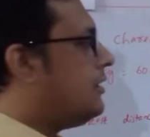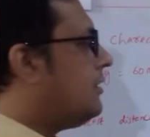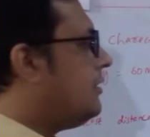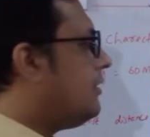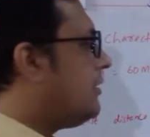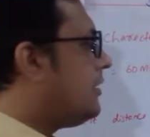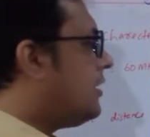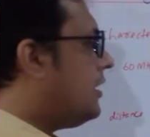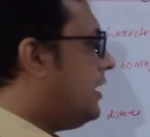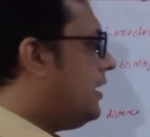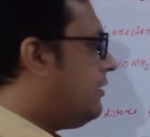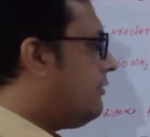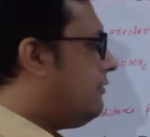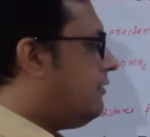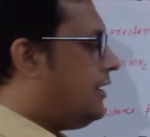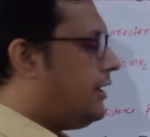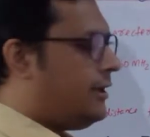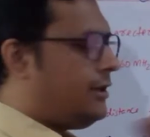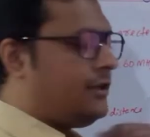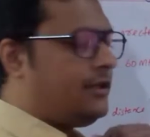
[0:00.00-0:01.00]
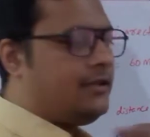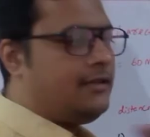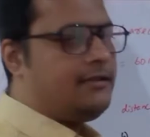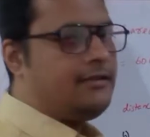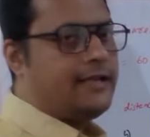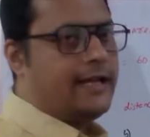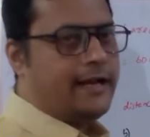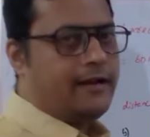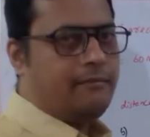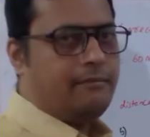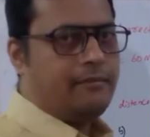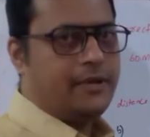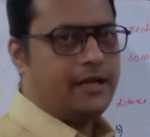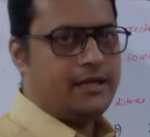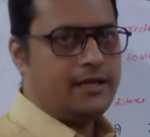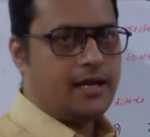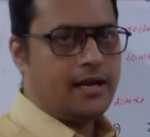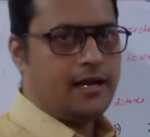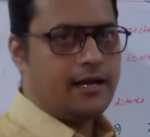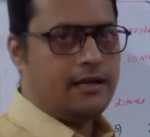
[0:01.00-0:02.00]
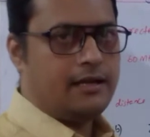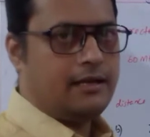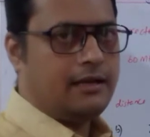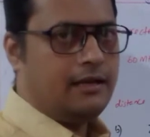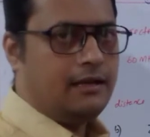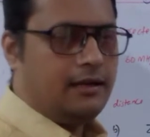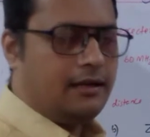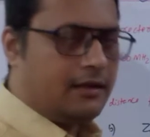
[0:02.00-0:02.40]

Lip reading: calculate this 10 beta L,